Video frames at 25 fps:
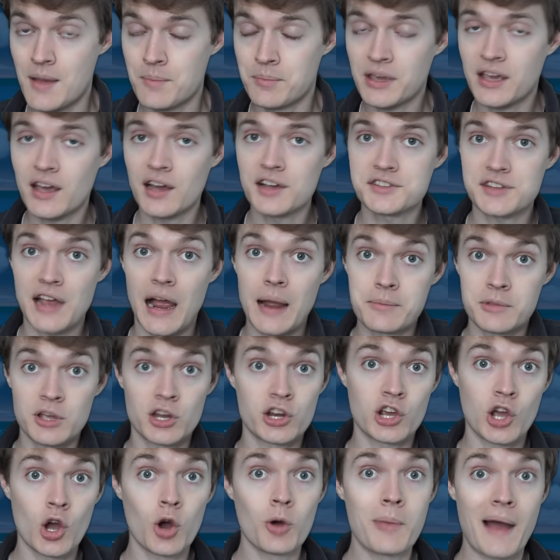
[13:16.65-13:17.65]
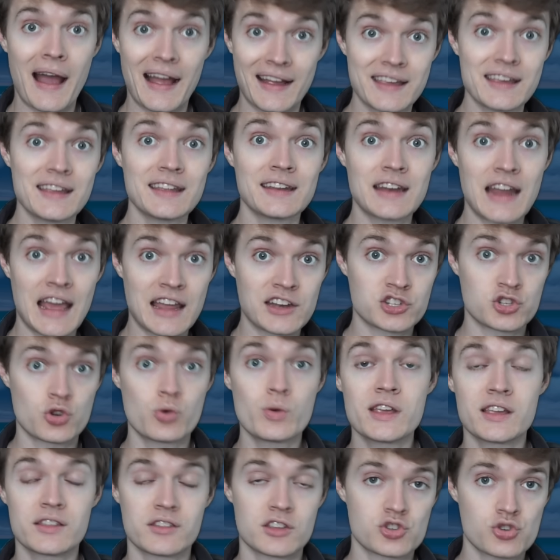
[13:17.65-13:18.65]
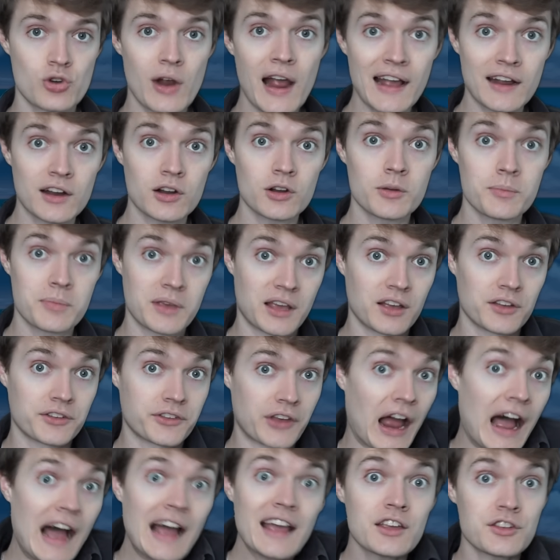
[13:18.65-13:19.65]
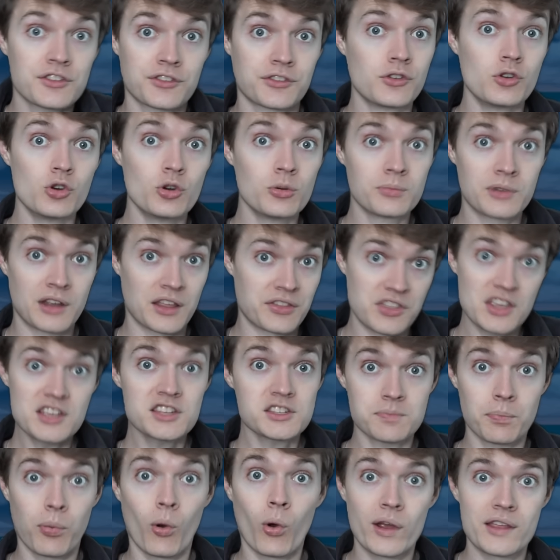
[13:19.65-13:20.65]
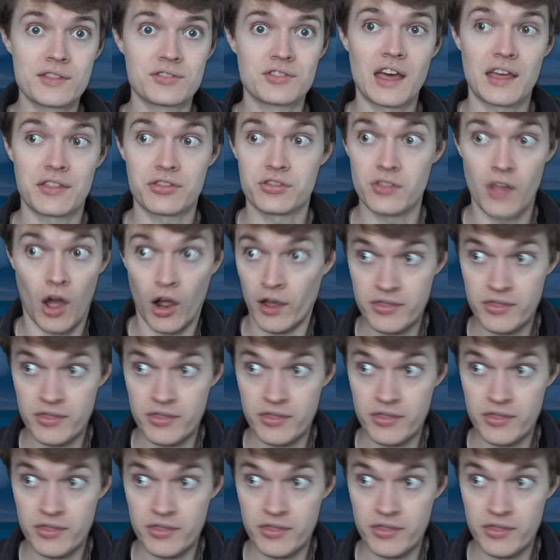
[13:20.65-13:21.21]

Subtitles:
because I'm gonna go back in and tweak the tracker because I assumed at this point that